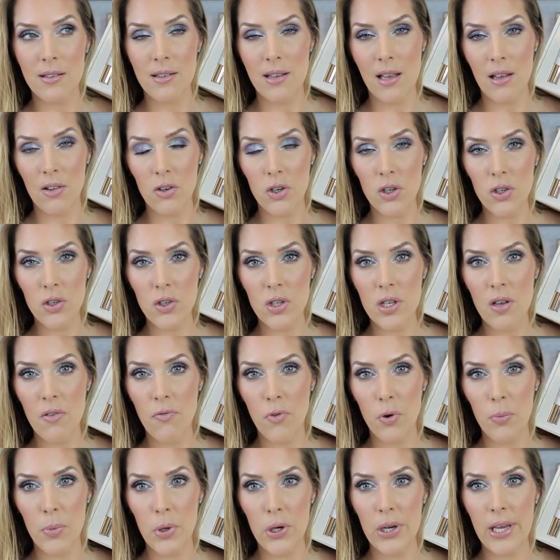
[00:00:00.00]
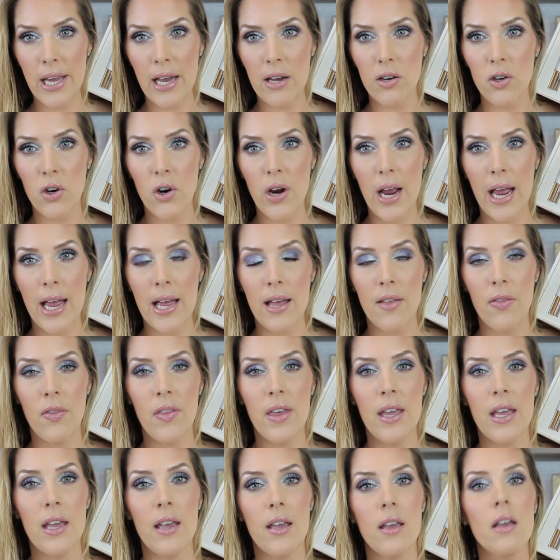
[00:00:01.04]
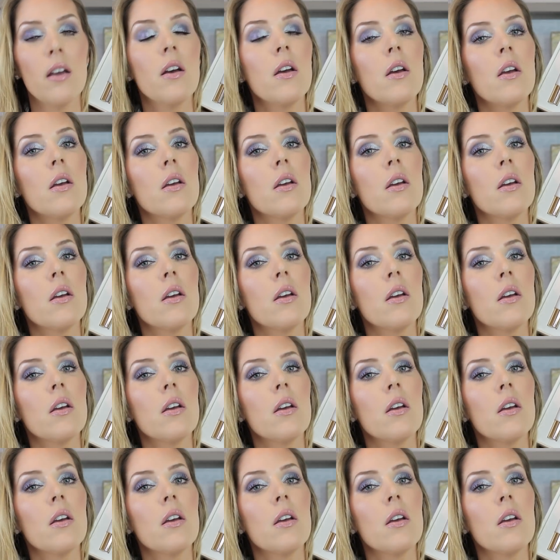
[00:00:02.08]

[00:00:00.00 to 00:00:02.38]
sellers for Beauty Counter and the